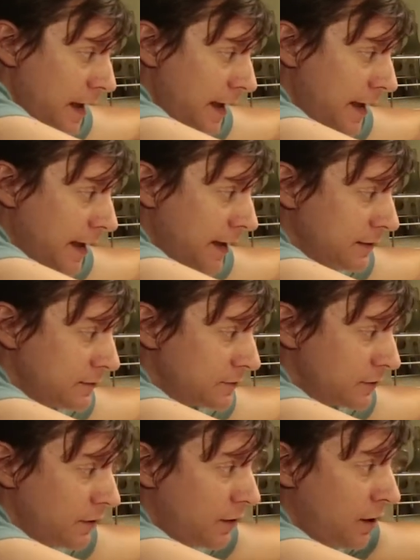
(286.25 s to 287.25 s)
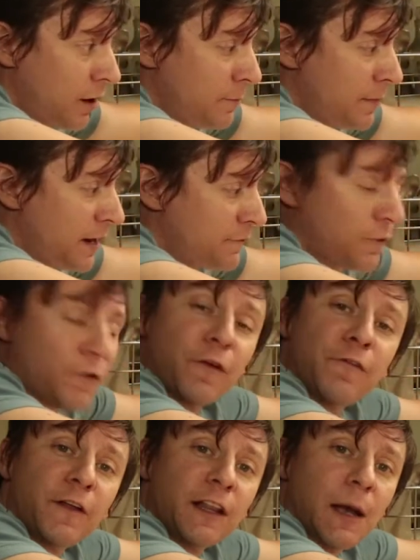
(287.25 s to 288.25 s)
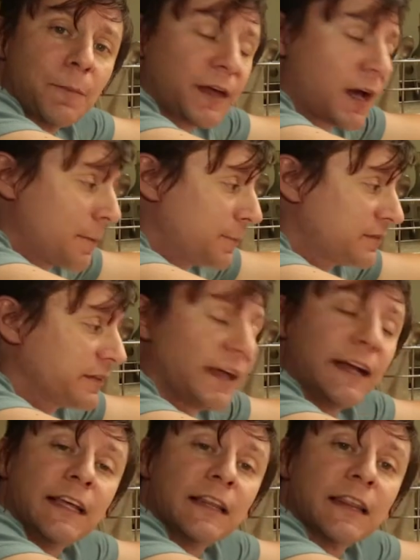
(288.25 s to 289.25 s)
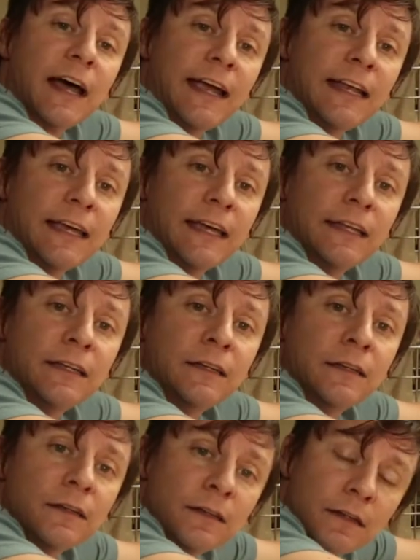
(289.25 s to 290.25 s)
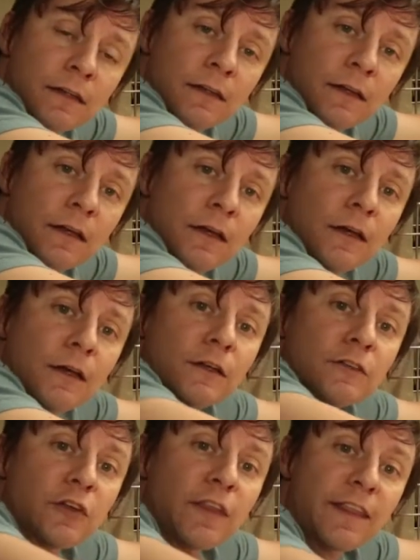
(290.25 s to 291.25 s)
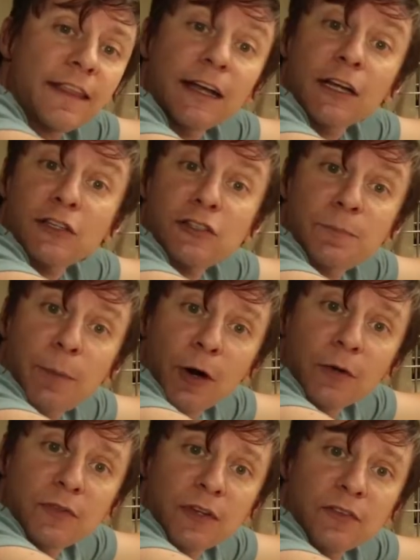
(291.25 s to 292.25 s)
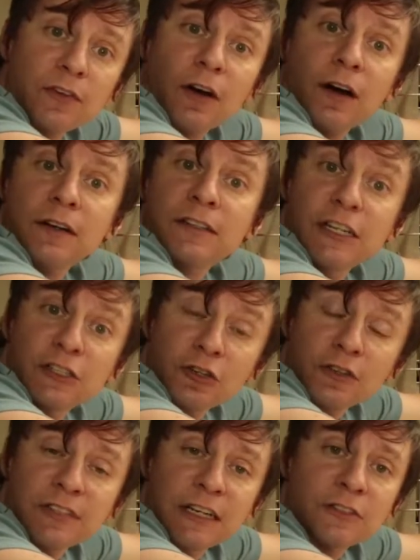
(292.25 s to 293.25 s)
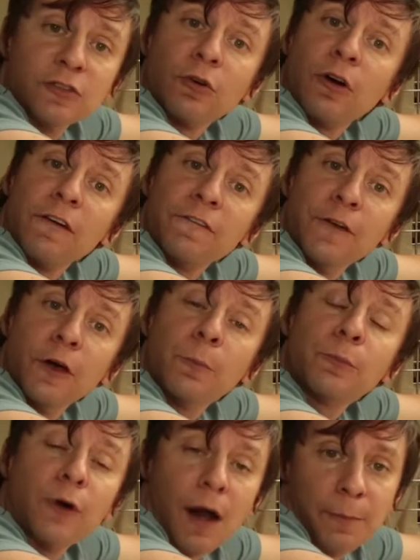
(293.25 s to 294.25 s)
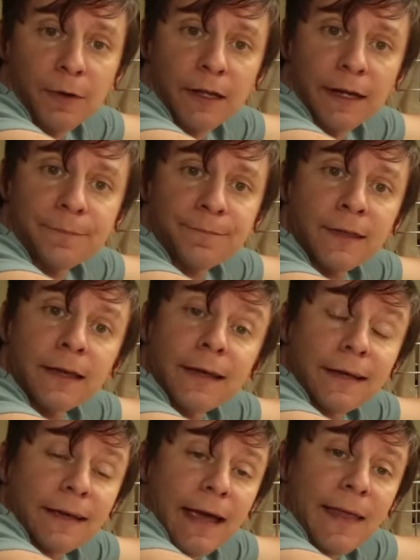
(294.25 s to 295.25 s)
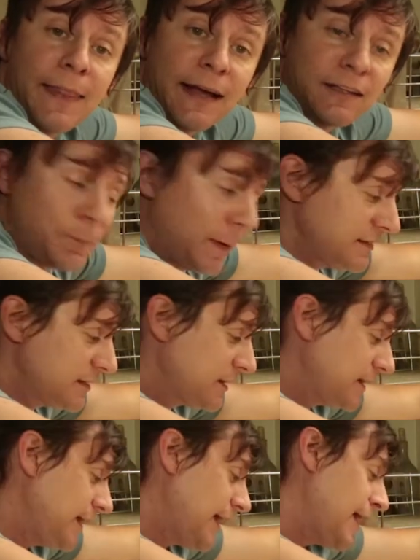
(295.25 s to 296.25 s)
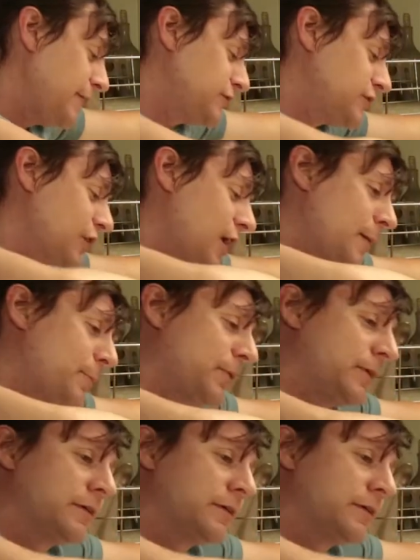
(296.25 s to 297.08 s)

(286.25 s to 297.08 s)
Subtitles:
And our metaphor for filling up the cup is letting light in so that it exposes our digital sensor or our film properly. And that's basically f-stop